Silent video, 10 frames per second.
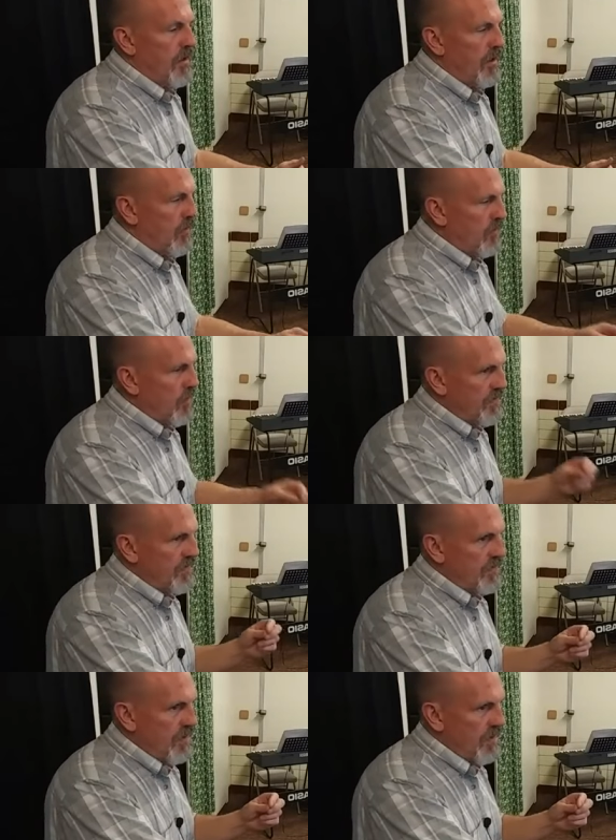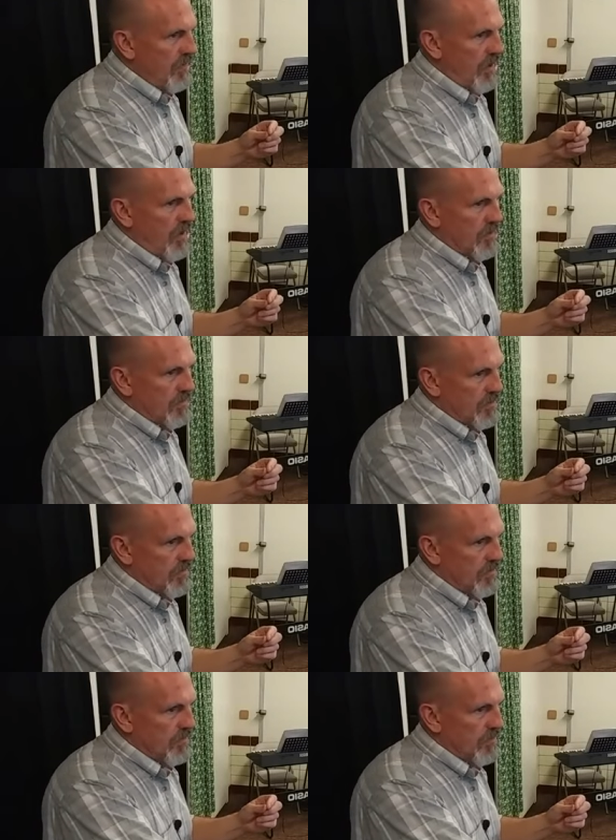And when we see that
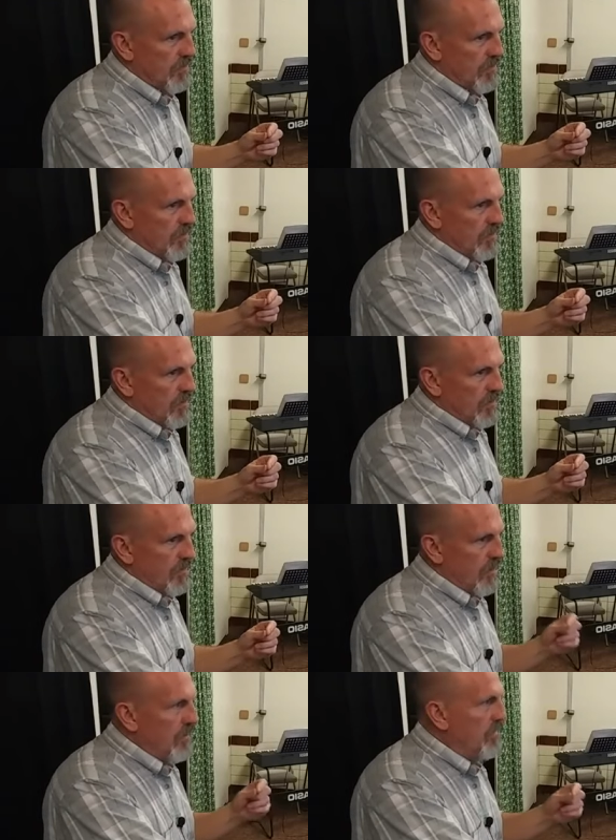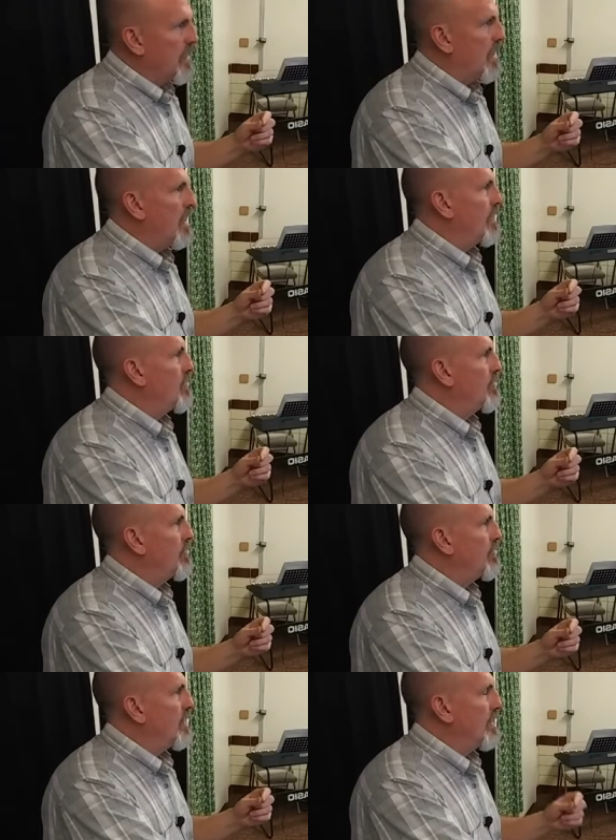in God,
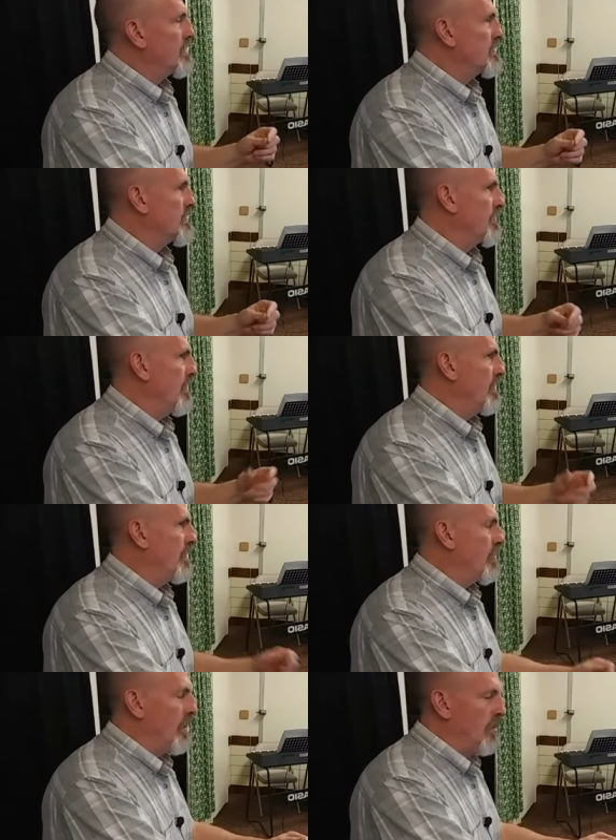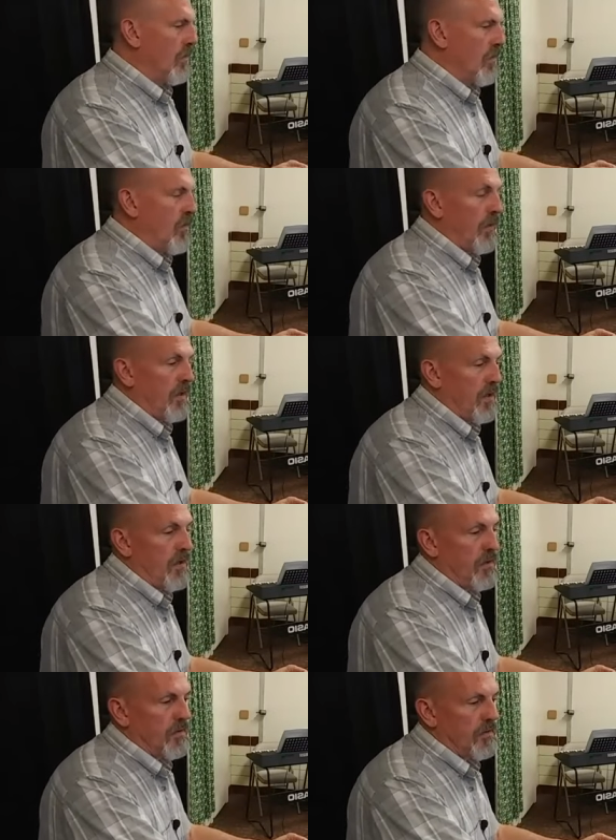that is something that we glory
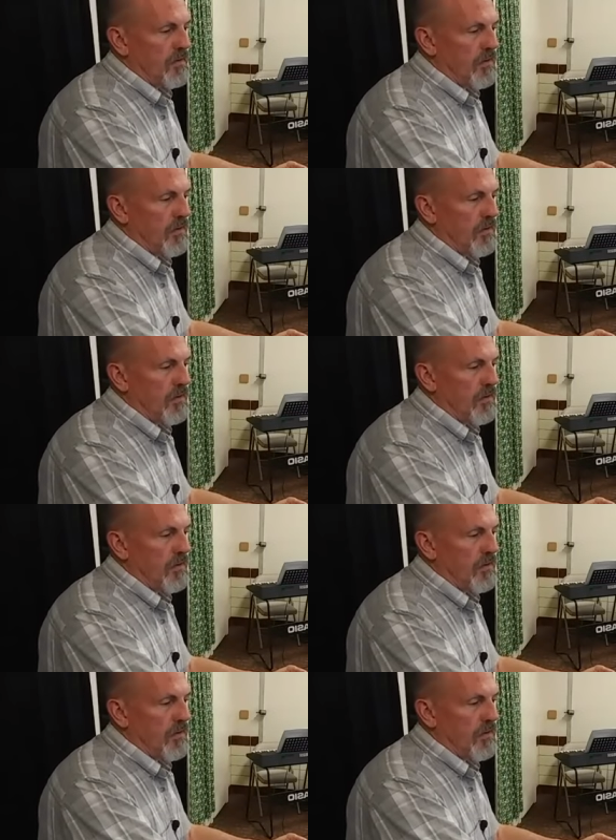in.